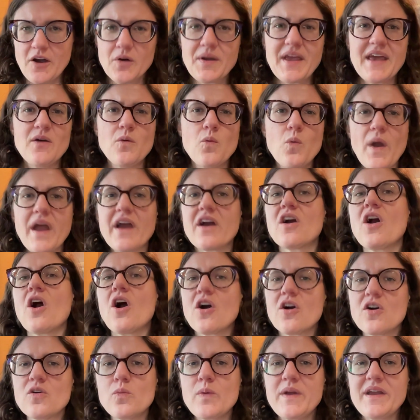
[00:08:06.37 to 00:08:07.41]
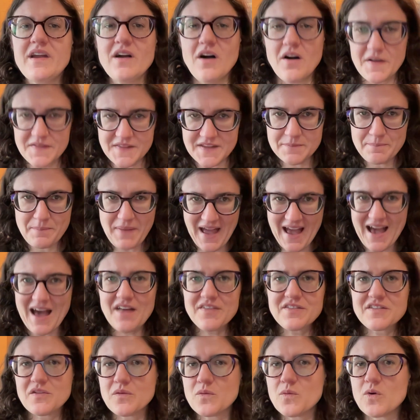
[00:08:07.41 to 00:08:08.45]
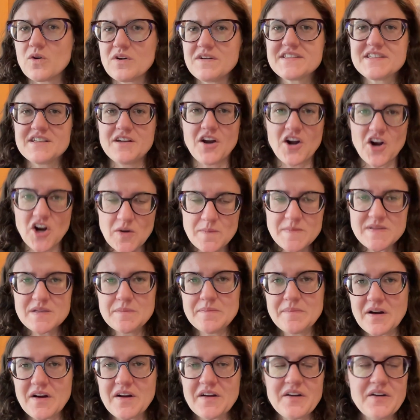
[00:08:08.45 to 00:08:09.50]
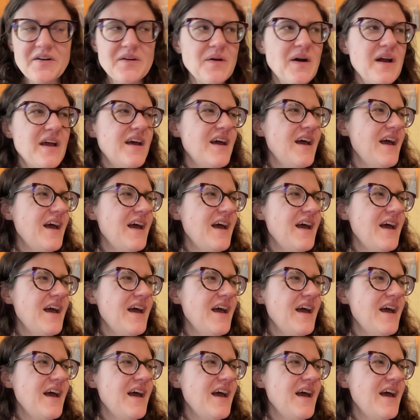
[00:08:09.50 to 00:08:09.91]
okay, where are we on the path towards an arms embargo?